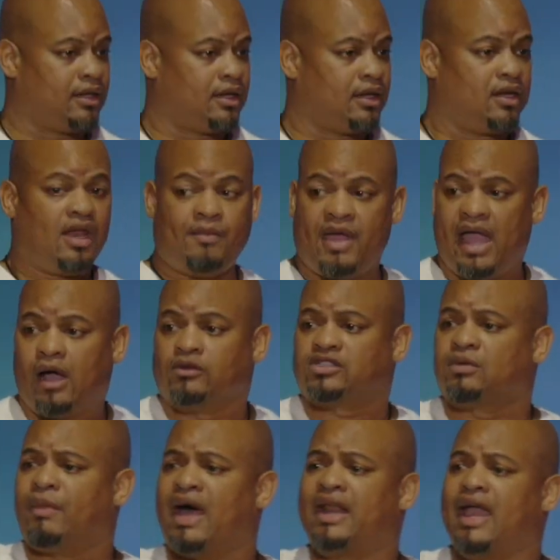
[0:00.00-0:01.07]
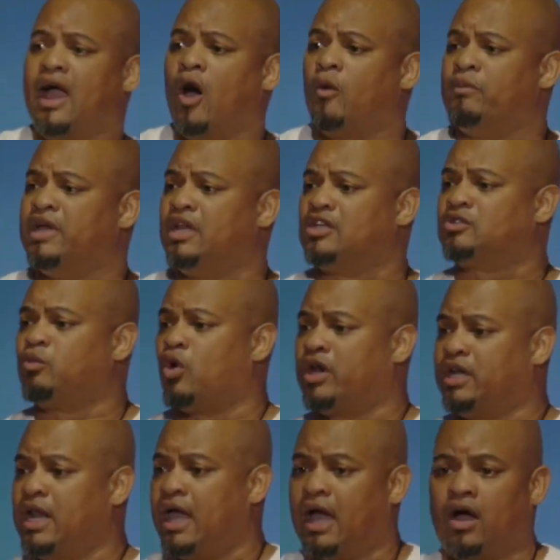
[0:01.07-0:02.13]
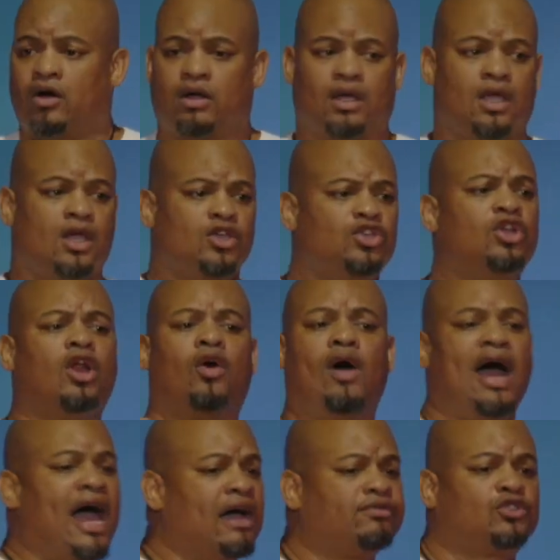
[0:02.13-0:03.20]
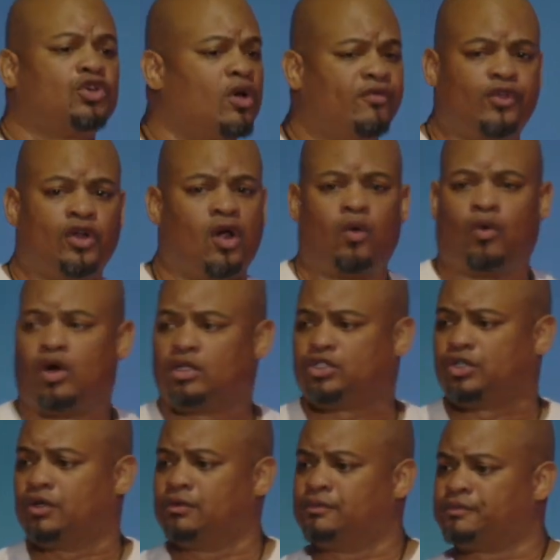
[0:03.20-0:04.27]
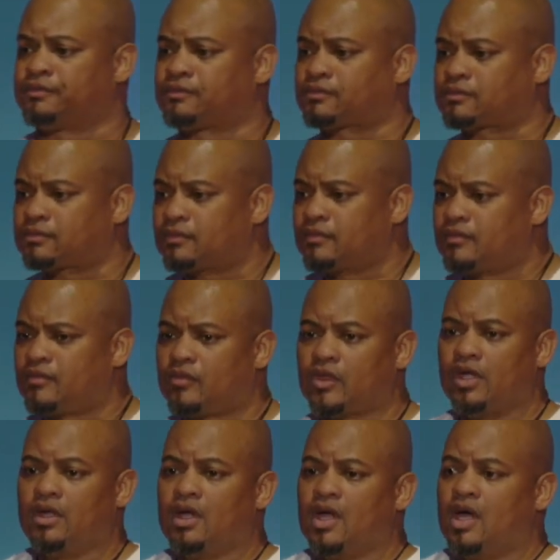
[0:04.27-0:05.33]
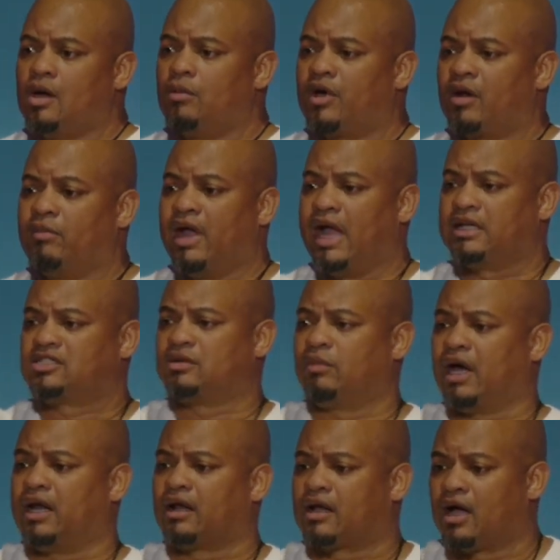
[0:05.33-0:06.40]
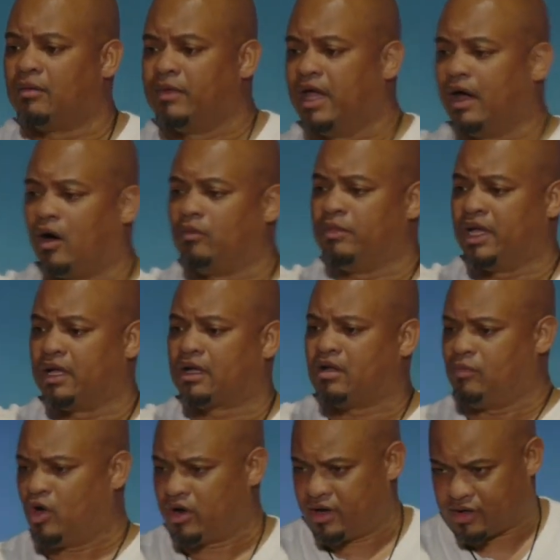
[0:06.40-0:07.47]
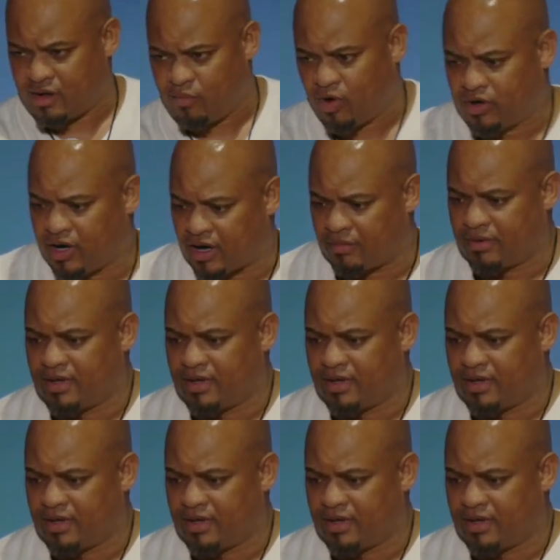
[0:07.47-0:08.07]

Let me help somebody help me this morning. Now, you don't have to if you don't want to. But I'm gonna ask somebody to come and help me. Come on, come on up.